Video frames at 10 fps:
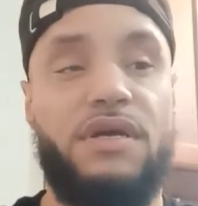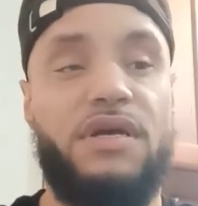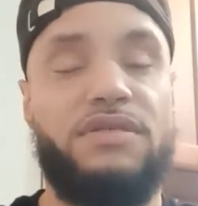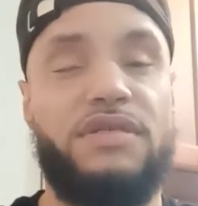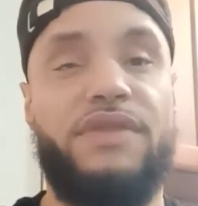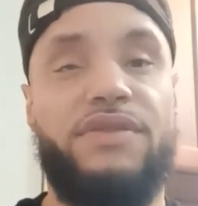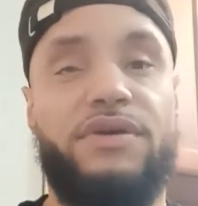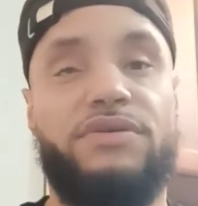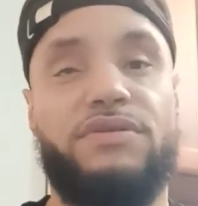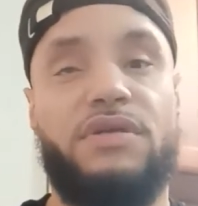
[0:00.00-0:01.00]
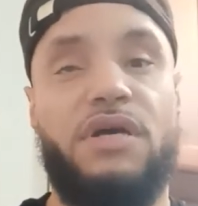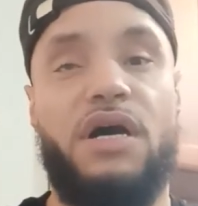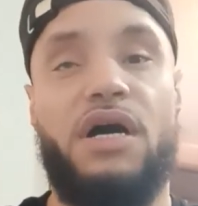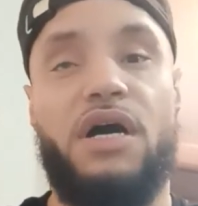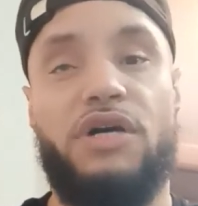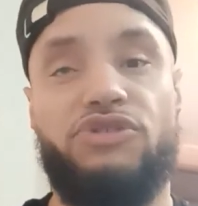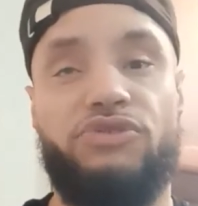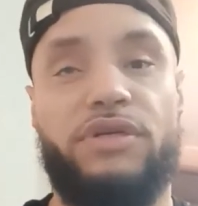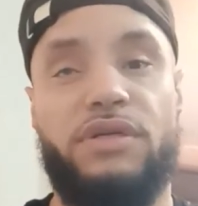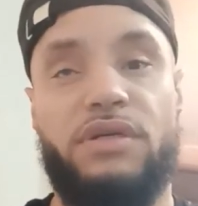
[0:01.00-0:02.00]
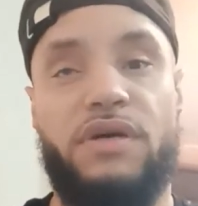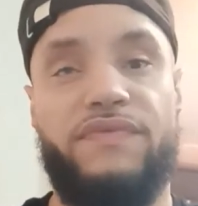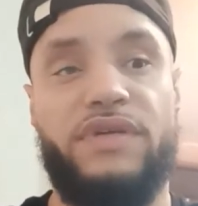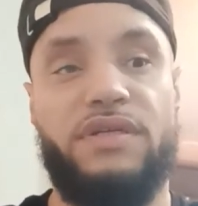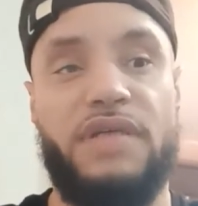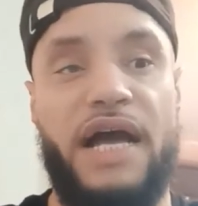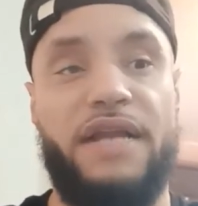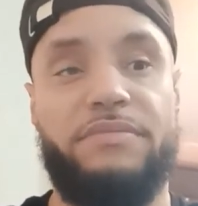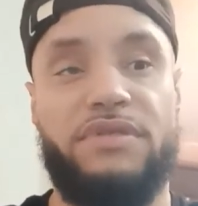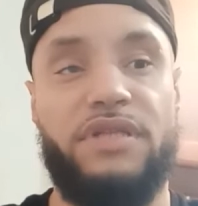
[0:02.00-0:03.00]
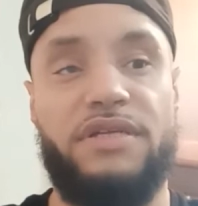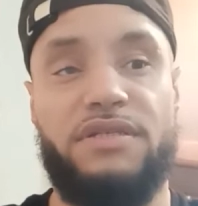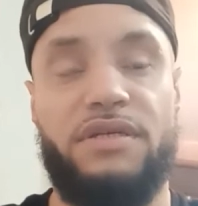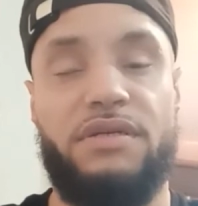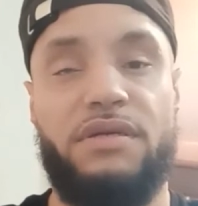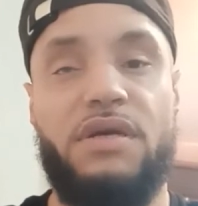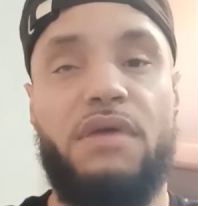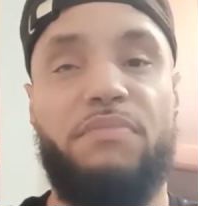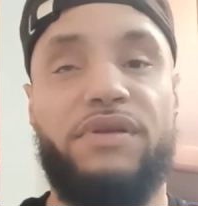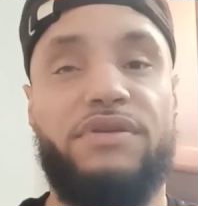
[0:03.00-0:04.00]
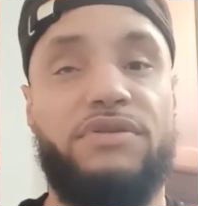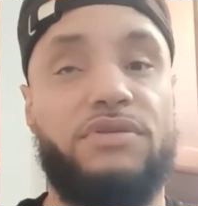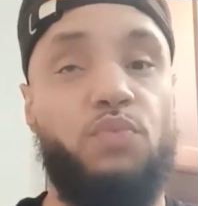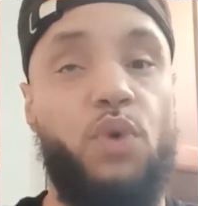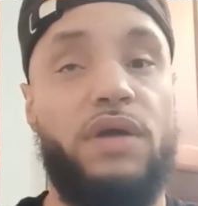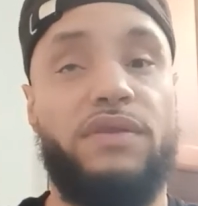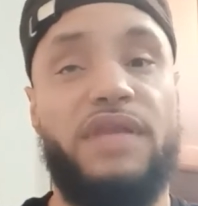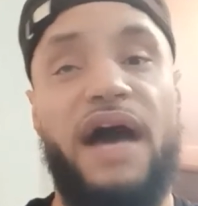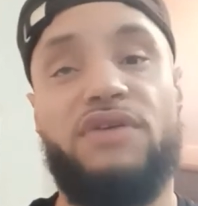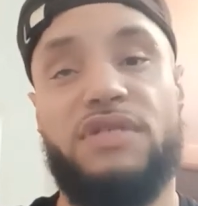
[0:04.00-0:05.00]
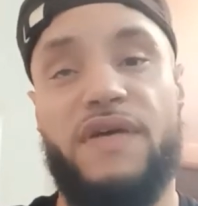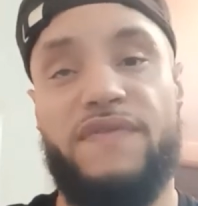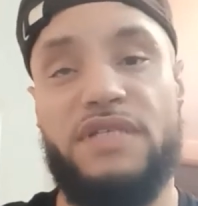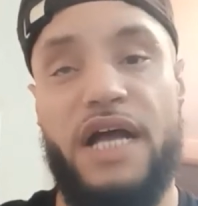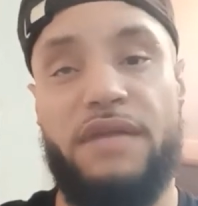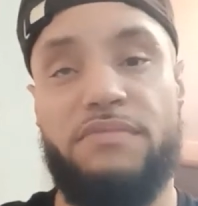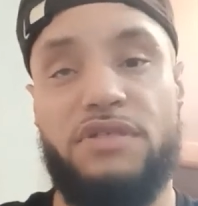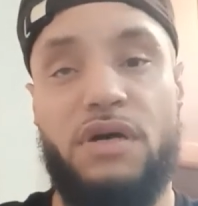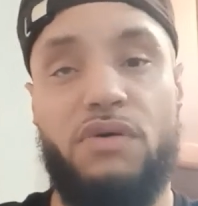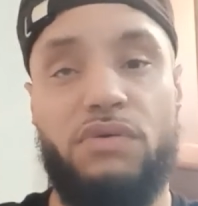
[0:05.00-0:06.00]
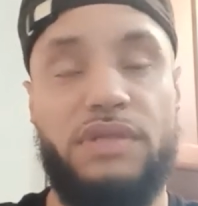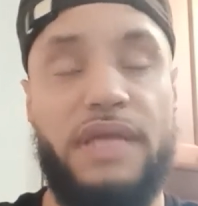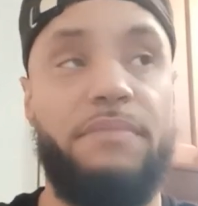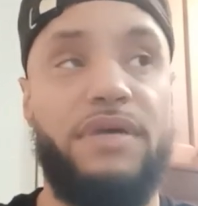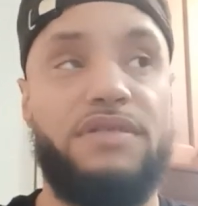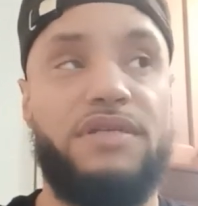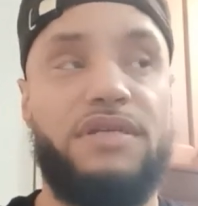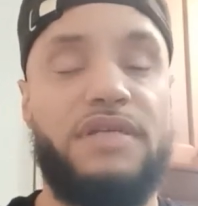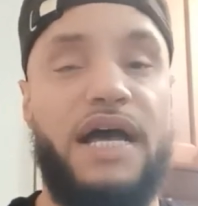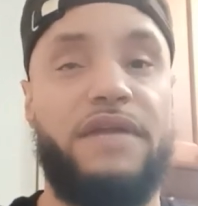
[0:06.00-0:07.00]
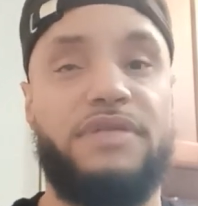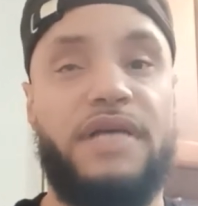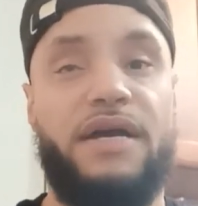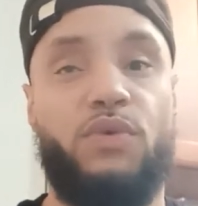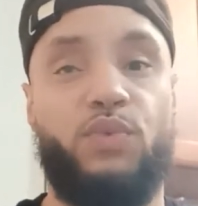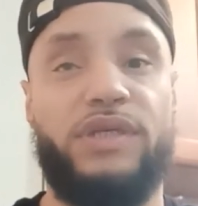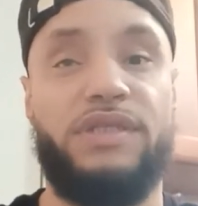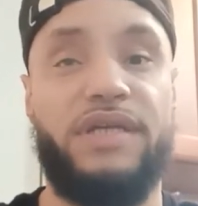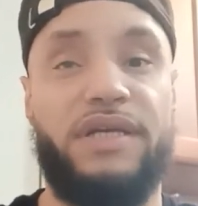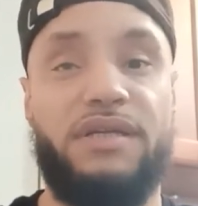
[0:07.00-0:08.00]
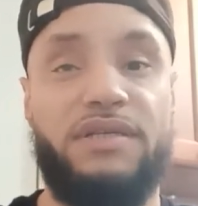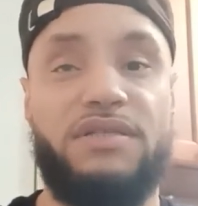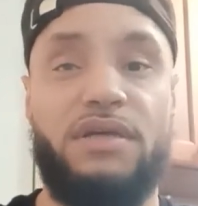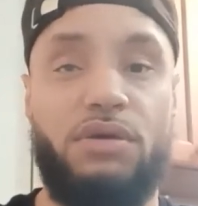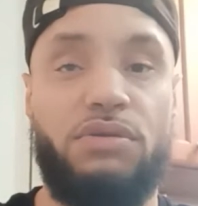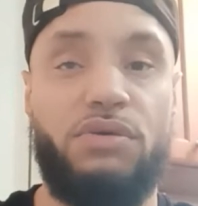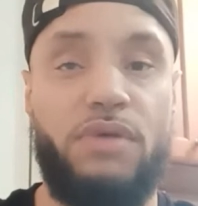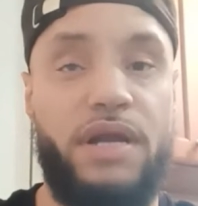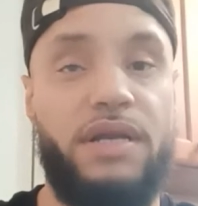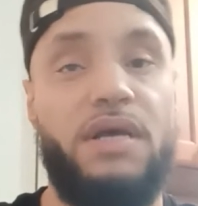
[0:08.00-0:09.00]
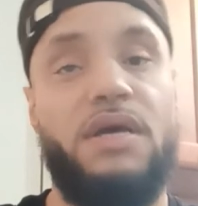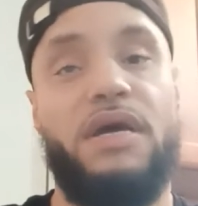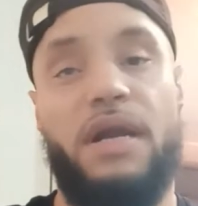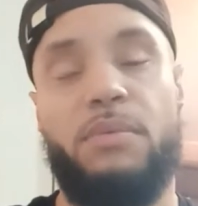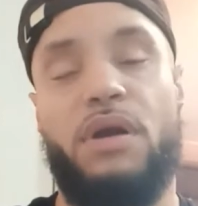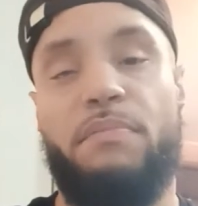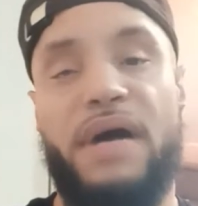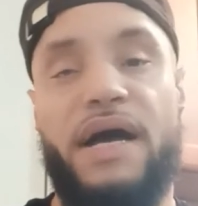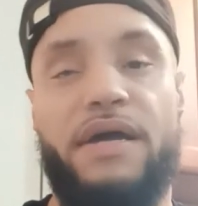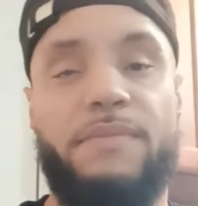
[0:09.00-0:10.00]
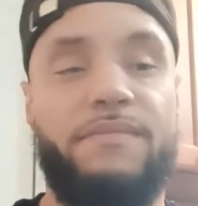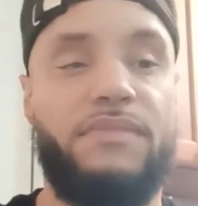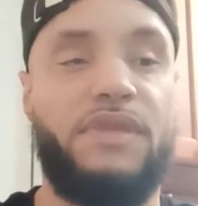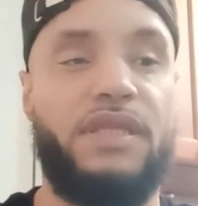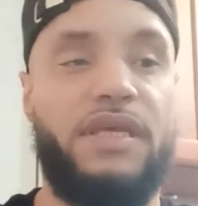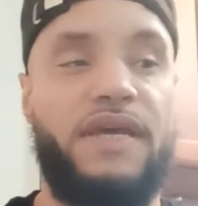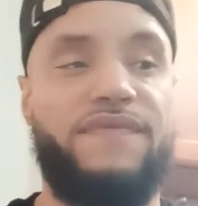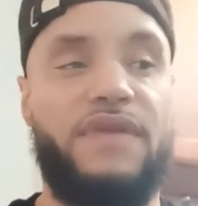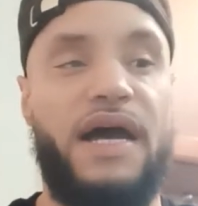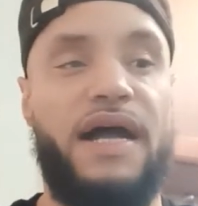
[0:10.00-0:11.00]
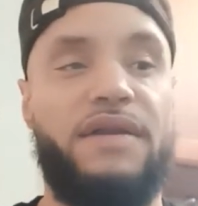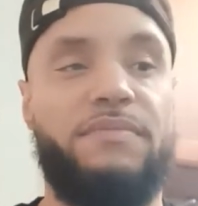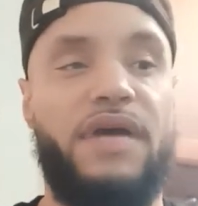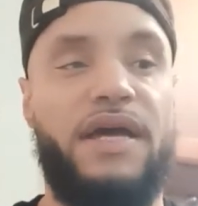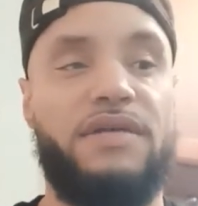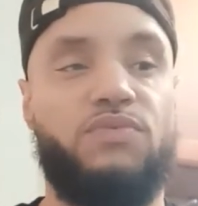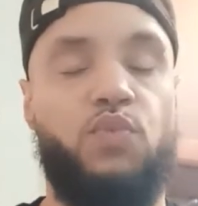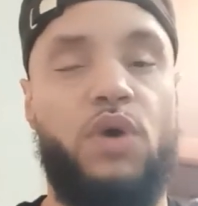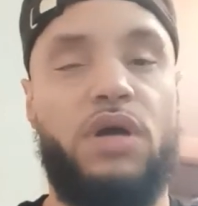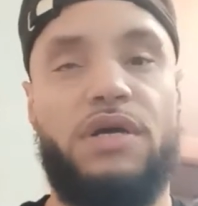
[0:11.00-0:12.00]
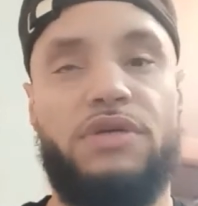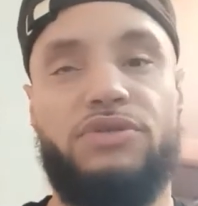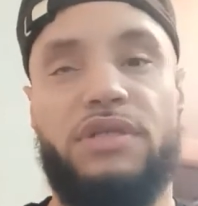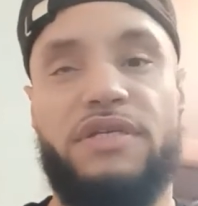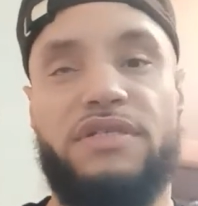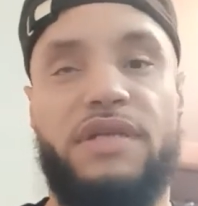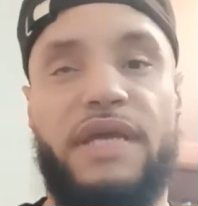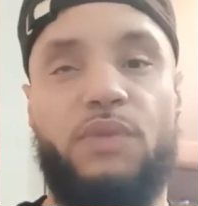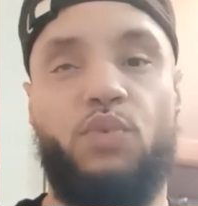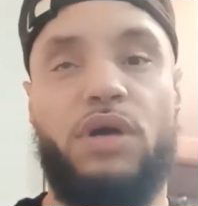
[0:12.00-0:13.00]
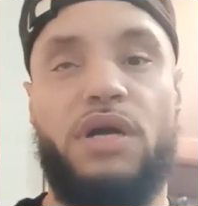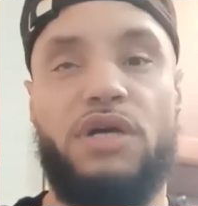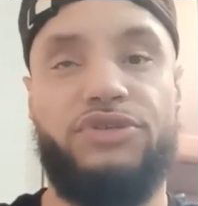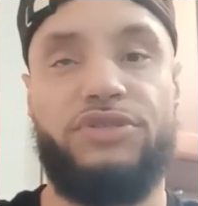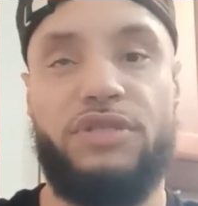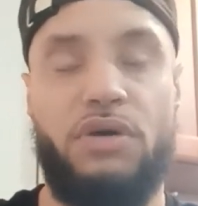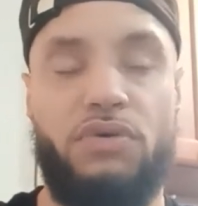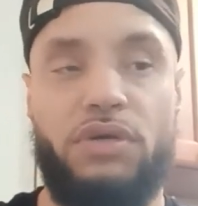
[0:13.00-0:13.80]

Say there's a hundred of these items listed, but there's 1,000 of these items sold. That means this item's got a ridiculous sell-through rate and I'm going to buy it if the item has 100 listed and 100 sold.